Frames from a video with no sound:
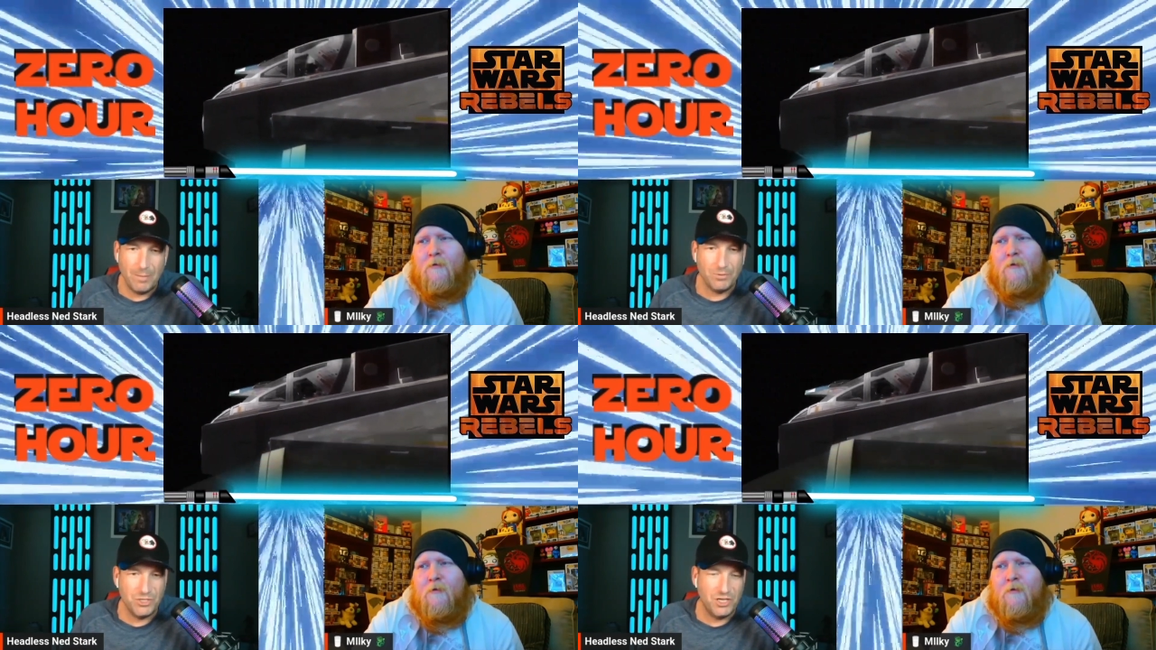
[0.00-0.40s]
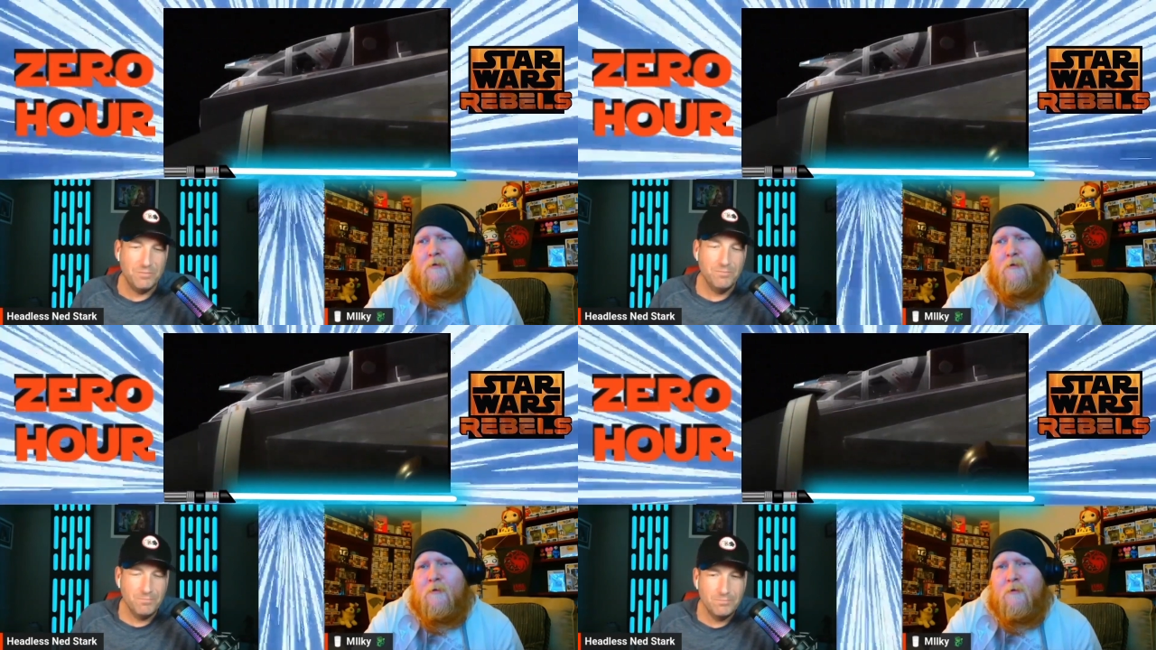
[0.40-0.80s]

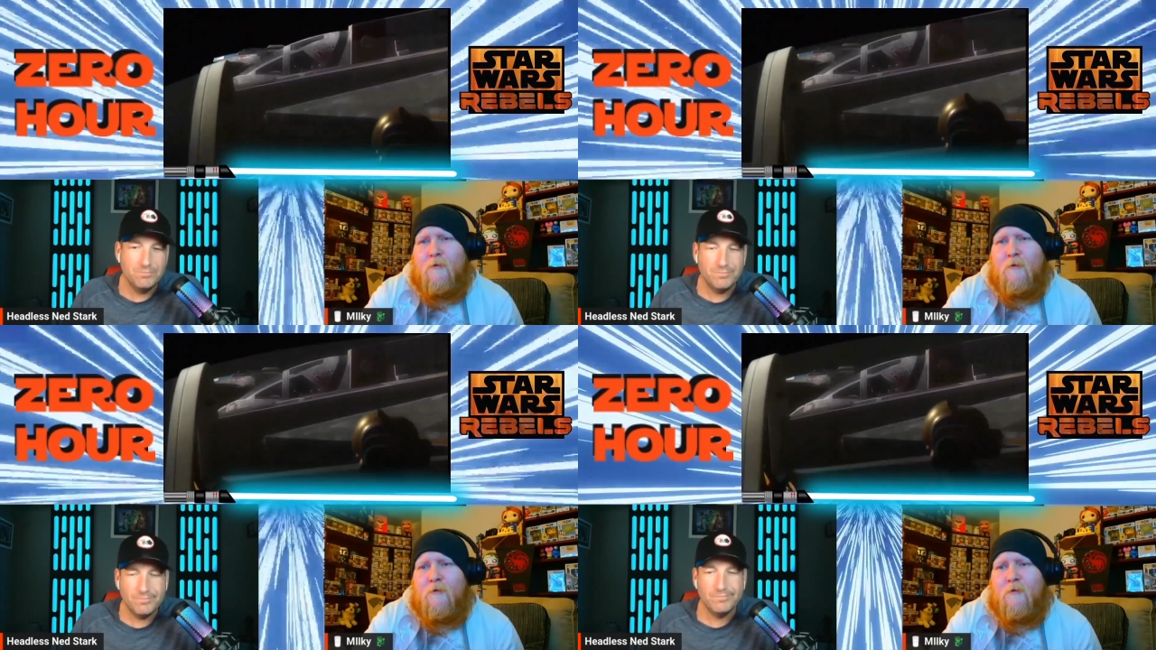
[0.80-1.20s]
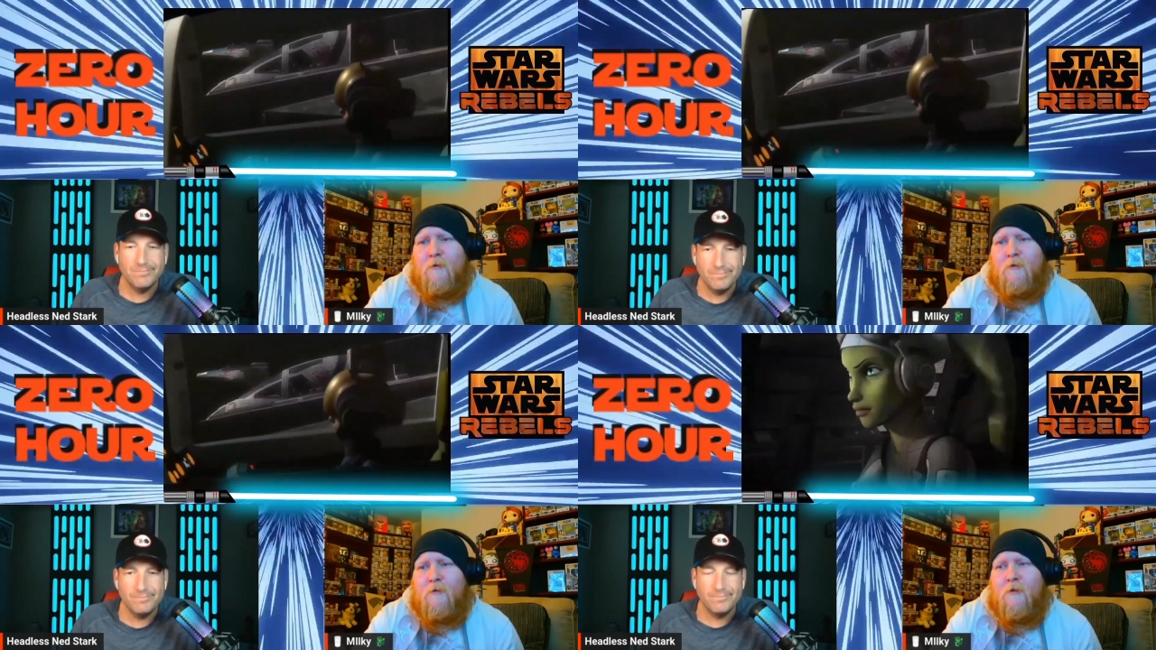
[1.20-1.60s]
Speaker 1: Palpatine.
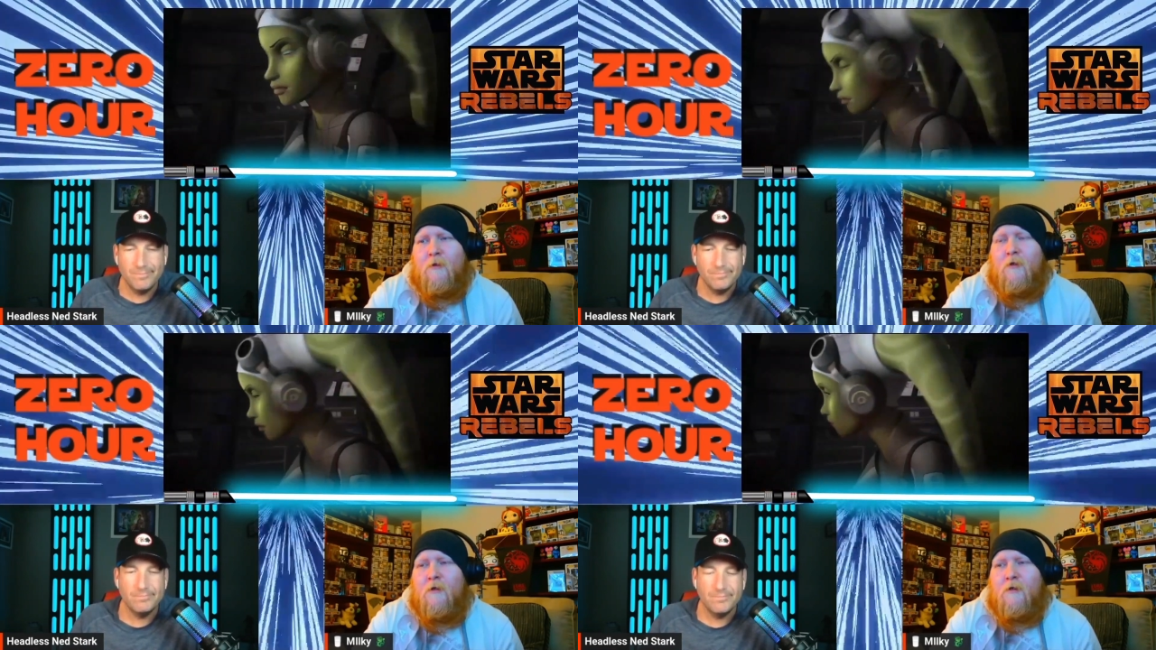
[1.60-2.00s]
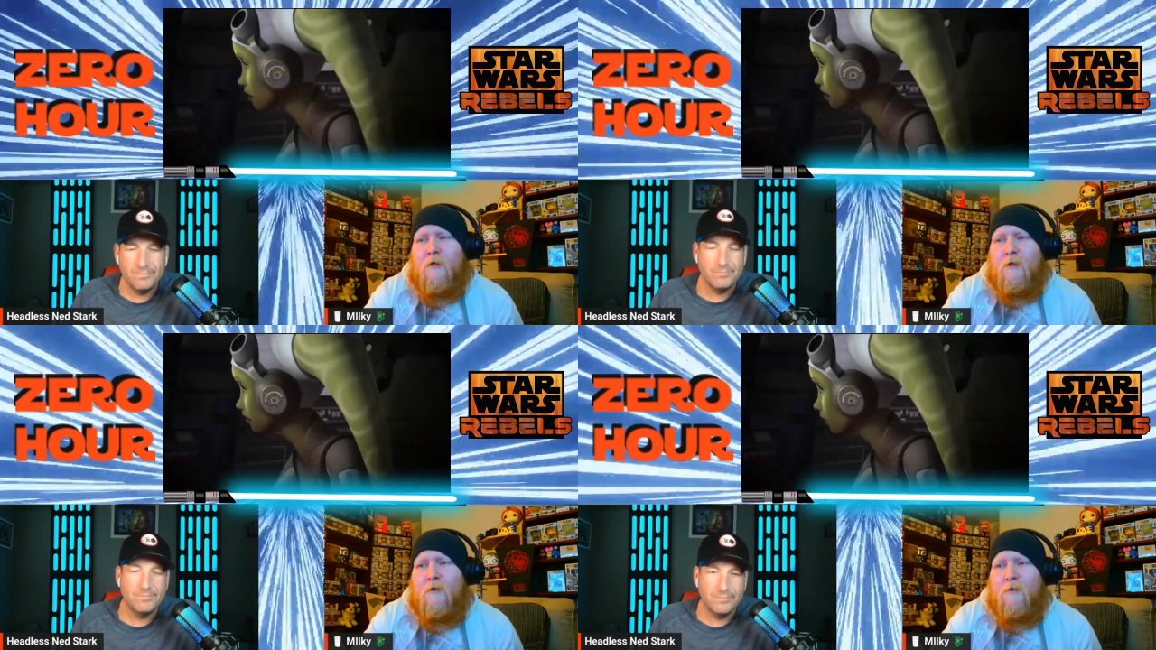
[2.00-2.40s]

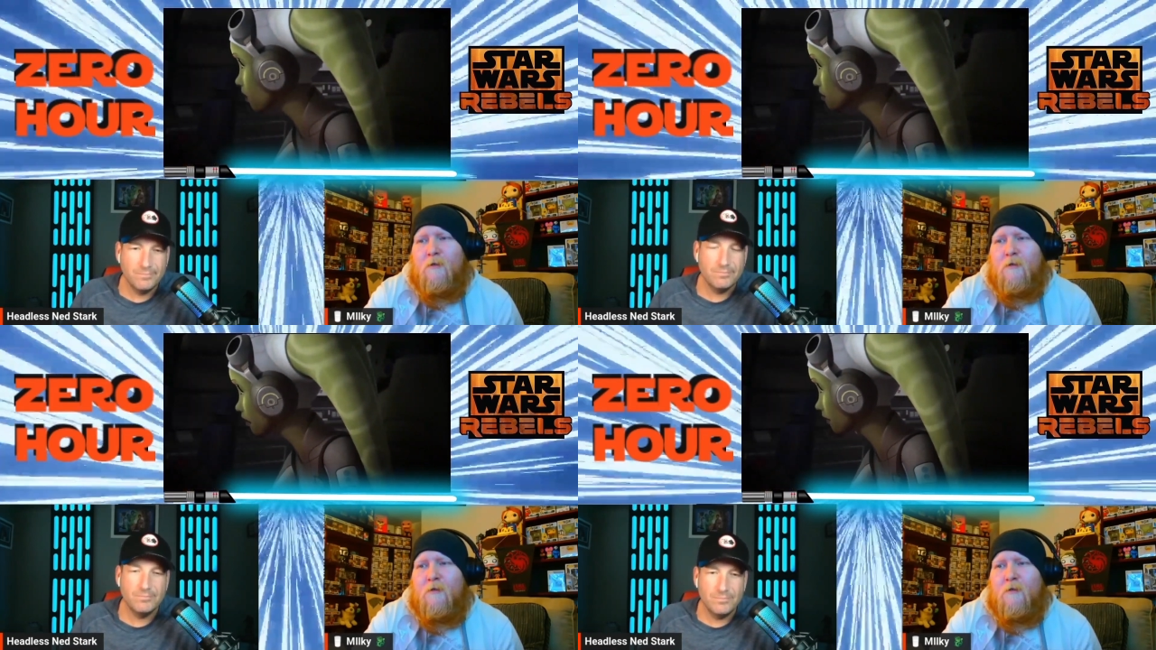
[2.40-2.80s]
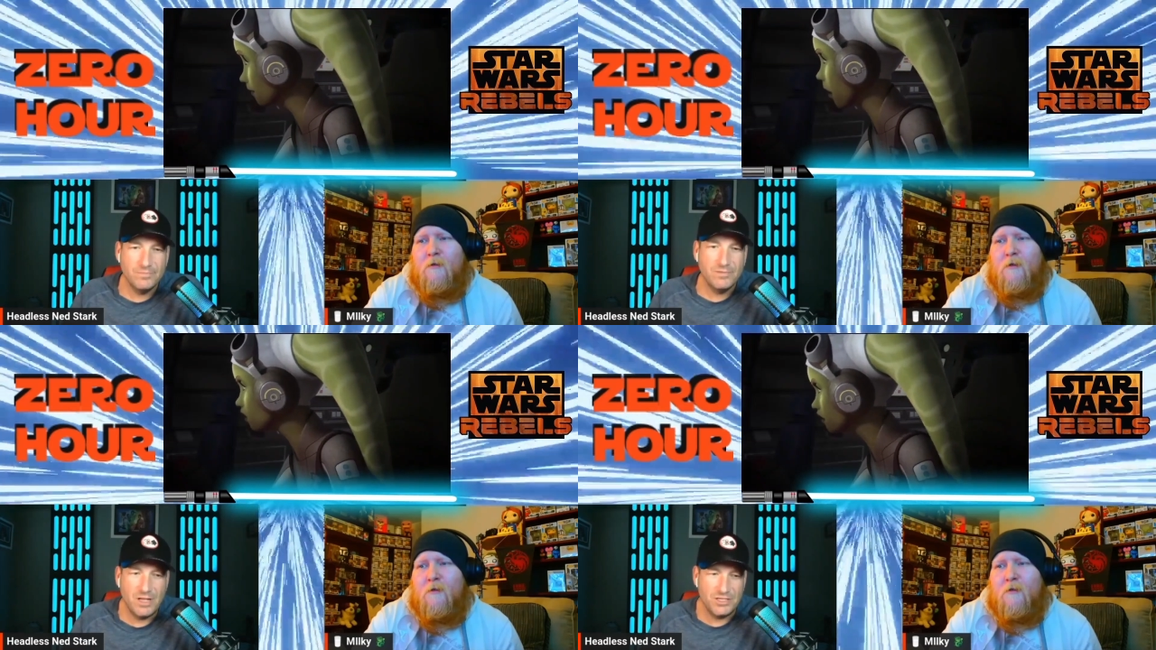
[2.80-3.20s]
Okay.
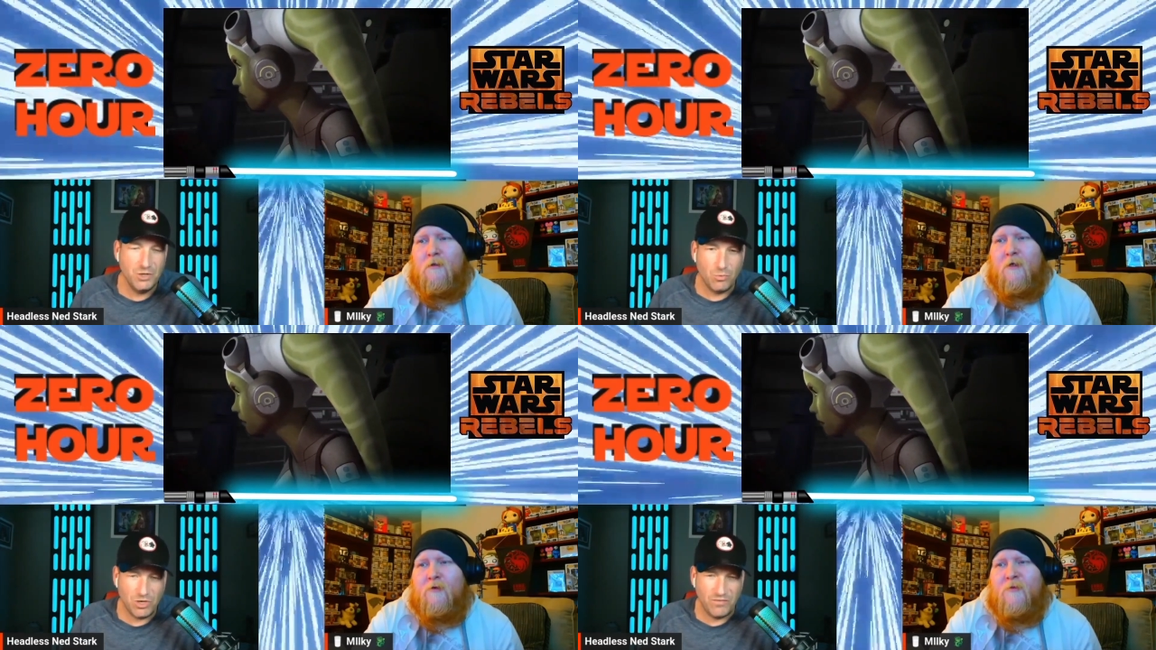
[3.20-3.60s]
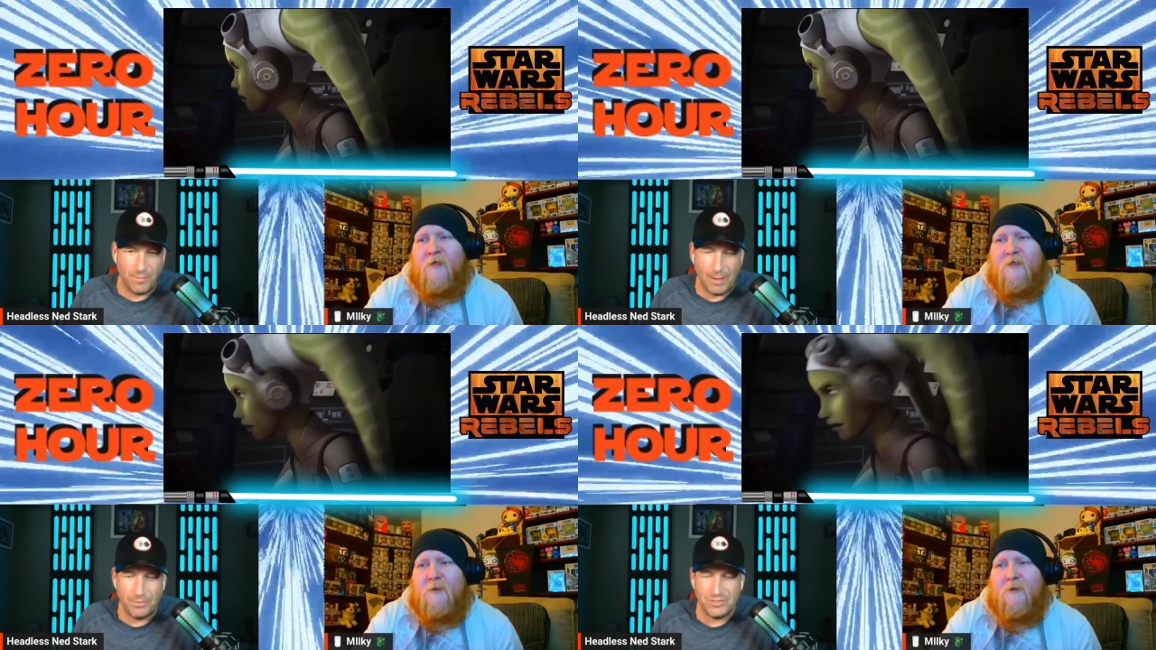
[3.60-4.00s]
That would be
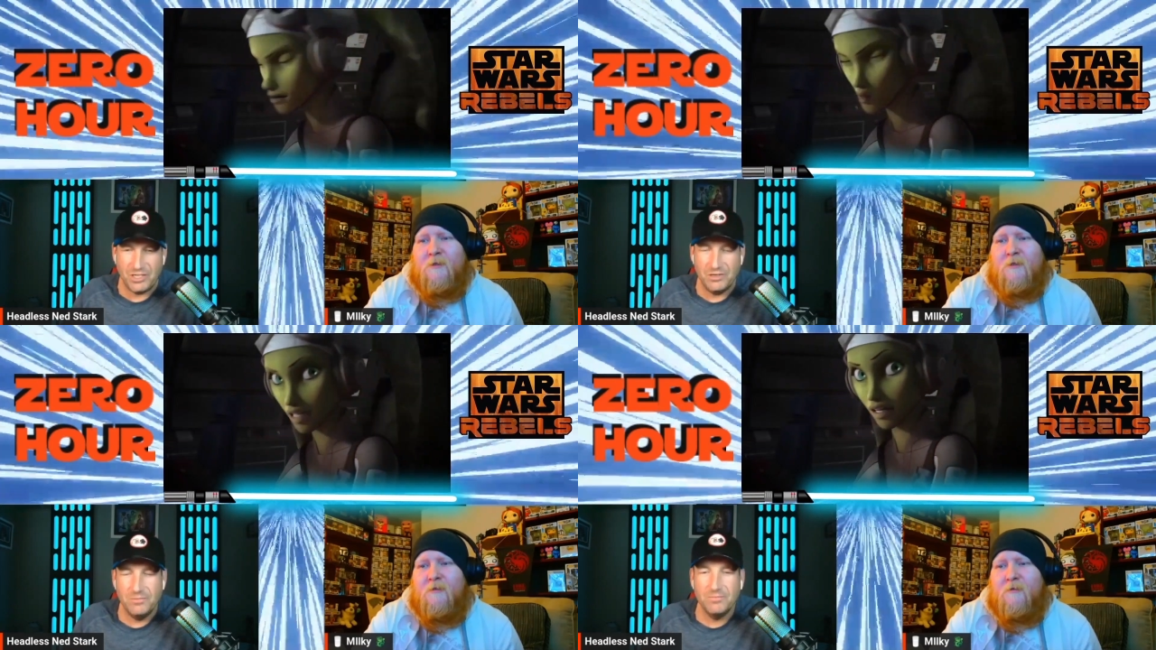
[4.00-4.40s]
an interesting.